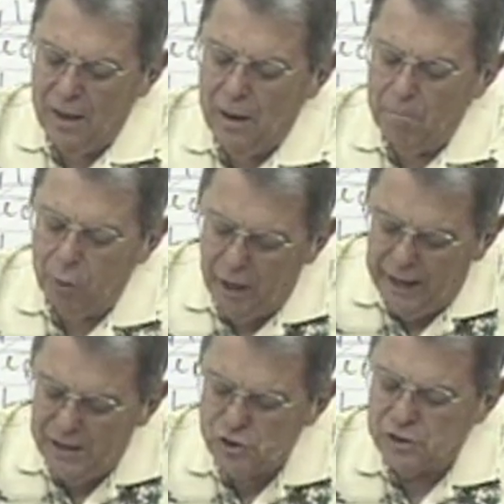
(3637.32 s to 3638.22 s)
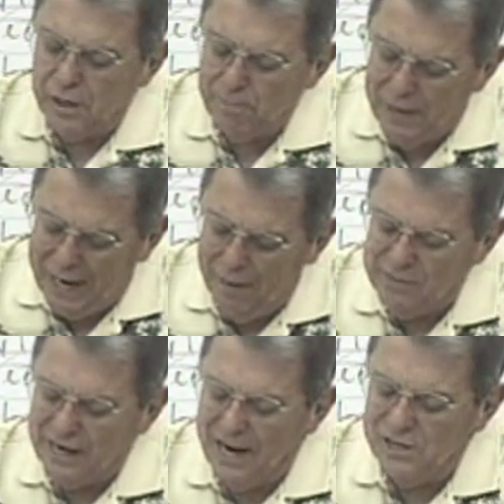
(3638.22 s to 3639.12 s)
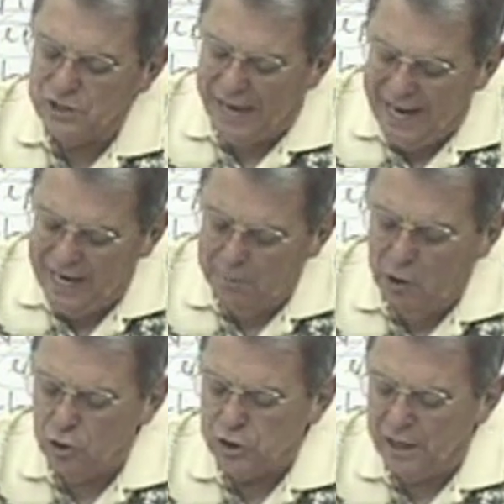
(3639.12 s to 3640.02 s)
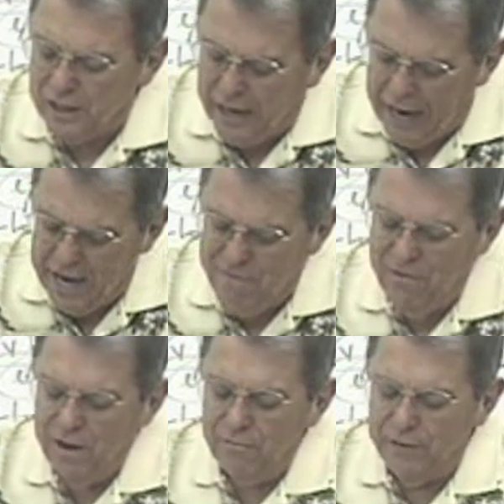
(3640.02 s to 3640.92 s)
blessed and baptized animals and gave